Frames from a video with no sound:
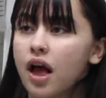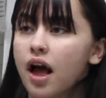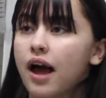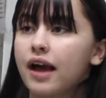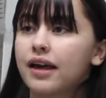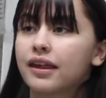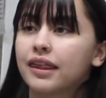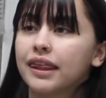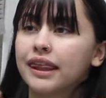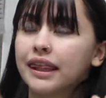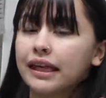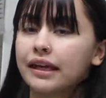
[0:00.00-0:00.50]
I
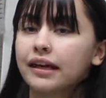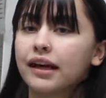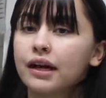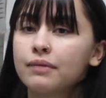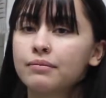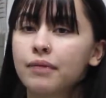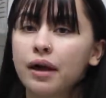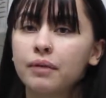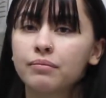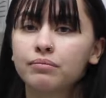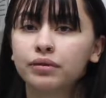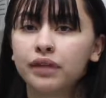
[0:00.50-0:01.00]
think I
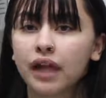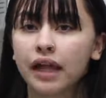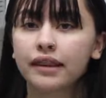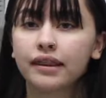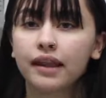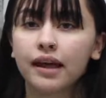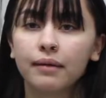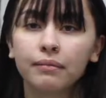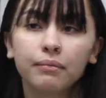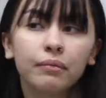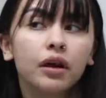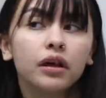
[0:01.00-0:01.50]
might blend
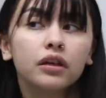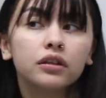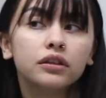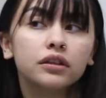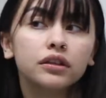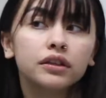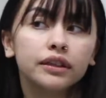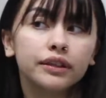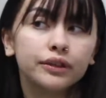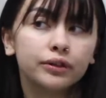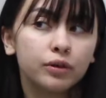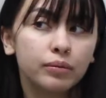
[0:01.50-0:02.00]
them a
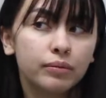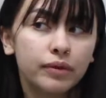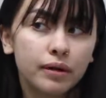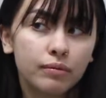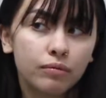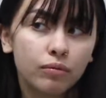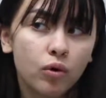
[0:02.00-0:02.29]
little bit